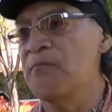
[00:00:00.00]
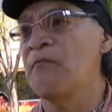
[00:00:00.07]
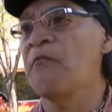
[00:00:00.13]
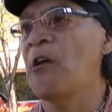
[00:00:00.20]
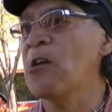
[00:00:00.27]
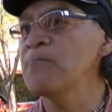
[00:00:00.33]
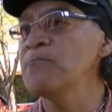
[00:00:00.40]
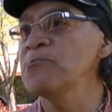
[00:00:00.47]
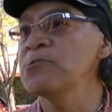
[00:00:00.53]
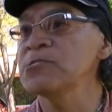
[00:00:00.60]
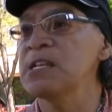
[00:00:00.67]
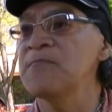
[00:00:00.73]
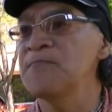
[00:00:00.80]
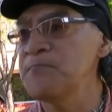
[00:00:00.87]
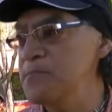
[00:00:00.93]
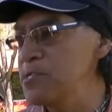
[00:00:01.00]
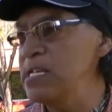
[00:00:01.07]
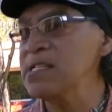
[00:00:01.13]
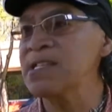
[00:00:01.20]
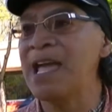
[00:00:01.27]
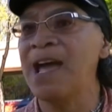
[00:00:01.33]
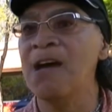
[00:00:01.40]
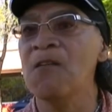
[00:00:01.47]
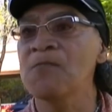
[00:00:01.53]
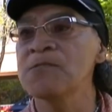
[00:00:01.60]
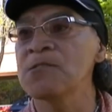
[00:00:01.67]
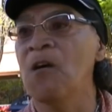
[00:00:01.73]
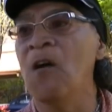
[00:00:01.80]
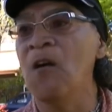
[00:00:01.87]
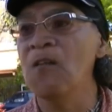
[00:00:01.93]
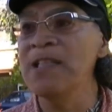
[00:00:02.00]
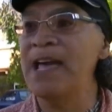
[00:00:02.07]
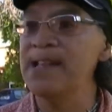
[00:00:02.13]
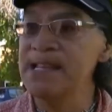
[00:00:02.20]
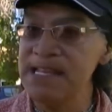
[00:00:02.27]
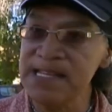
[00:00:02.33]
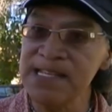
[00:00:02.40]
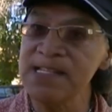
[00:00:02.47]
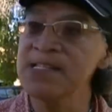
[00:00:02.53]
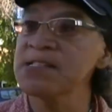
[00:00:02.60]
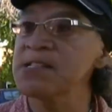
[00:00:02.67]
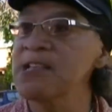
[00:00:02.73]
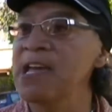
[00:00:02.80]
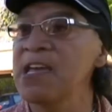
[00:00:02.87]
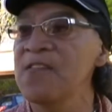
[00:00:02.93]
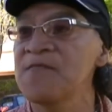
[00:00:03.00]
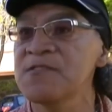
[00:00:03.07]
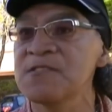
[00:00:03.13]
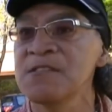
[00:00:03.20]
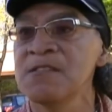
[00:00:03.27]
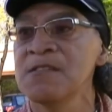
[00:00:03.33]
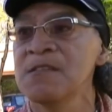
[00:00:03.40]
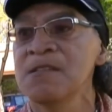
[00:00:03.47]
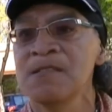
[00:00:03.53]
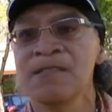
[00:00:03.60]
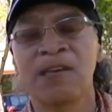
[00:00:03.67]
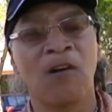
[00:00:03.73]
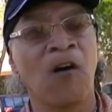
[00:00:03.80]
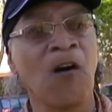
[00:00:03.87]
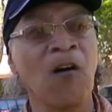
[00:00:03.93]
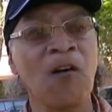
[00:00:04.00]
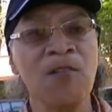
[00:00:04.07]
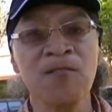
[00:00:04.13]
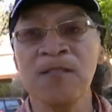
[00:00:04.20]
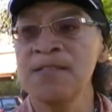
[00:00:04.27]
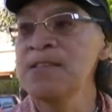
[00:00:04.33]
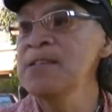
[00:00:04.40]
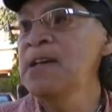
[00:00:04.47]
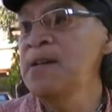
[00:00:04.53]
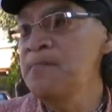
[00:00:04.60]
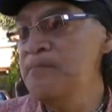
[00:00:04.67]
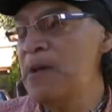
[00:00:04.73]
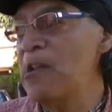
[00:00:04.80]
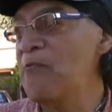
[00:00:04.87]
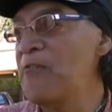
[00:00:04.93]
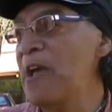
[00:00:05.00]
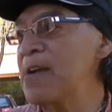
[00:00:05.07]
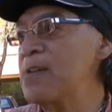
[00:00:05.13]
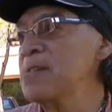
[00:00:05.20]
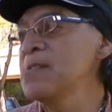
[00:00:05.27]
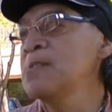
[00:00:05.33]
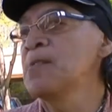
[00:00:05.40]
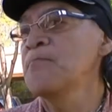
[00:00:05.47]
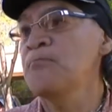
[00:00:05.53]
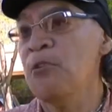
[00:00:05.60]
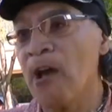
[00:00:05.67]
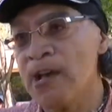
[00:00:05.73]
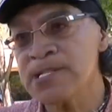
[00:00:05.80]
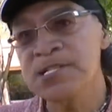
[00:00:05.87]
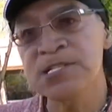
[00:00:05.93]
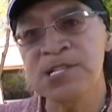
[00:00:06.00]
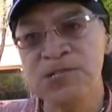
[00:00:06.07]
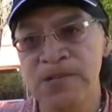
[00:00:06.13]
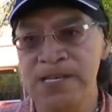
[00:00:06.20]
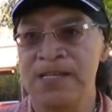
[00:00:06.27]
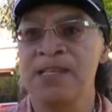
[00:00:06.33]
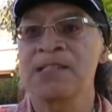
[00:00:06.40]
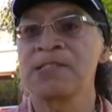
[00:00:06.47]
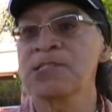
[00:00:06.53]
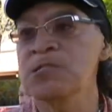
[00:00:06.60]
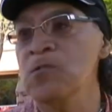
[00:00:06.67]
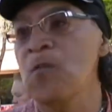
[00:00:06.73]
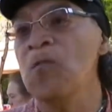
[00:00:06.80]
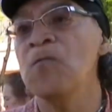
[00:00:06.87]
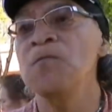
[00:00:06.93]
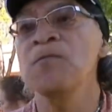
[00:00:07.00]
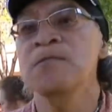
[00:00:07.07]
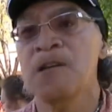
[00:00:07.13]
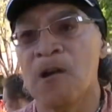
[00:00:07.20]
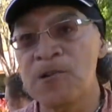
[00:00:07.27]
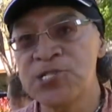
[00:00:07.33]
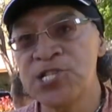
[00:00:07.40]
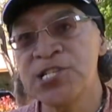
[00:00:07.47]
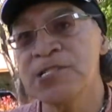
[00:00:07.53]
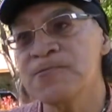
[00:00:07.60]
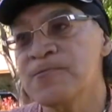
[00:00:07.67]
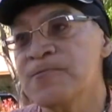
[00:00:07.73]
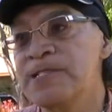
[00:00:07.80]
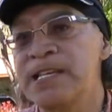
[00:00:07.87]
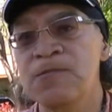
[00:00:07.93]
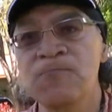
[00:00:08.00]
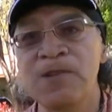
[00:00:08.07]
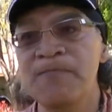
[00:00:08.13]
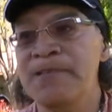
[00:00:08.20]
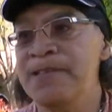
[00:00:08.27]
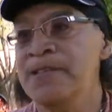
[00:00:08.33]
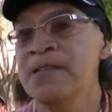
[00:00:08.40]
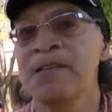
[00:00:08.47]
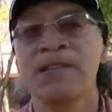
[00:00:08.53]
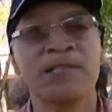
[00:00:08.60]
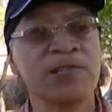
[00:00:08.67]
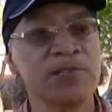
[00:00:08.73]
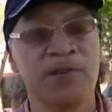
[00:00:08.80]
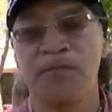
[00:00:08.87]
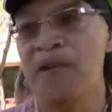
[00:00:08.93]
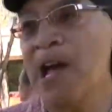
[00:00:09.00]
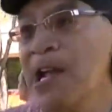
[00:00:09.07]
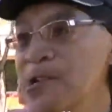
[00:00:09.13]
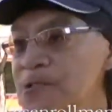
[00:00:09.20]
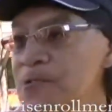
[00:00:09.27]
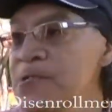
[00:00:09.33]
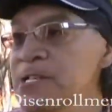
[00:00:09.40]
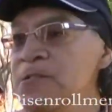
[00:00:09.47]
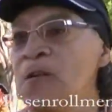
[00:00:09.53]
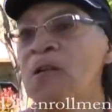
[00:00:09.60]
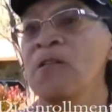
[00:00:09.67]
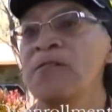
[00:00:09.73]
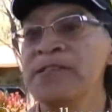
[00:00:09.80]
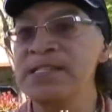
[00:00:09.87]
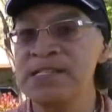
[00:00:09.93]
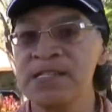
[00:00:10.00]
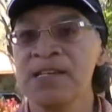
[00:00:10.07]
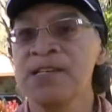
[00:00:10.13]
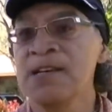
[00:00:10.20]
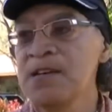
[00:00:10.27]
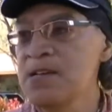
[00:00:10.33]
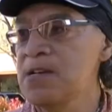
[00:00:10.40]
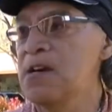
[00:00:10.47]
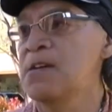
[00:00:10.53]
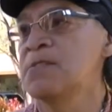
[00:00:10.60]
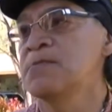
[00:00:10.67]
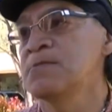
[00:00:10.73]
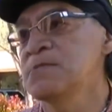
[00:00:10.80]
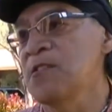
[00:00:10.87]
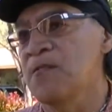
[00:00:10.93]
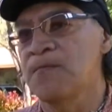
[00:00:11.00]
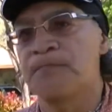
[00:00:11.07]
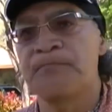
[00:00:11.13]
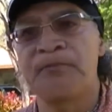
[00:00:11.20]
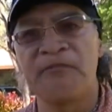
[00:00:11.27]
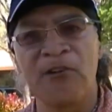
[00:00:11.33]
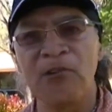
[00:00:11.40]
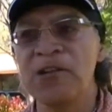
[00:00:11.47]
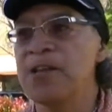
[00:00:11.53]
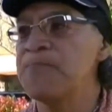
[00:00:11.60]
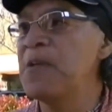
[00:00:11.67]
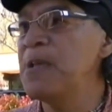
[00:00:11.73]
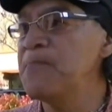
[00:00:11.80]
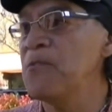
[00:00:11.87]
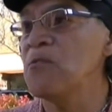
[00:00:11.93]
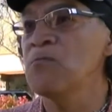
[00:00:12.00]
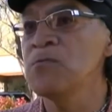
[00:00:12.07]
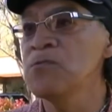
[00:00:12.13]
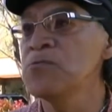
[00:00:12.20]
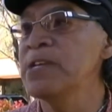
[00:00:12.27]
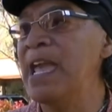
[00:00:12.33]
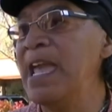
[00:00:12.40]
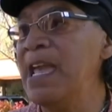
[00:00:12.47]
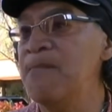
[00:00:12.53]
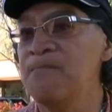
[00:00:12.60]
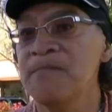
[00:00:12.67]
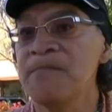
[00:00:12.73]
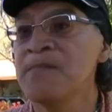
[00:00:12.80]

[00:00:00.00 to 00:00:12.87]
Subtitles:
farmers from these towns all had Indian slaves. They all, matter of fact, prostituted and sold our children and women to the miners and all these the perverted people who came.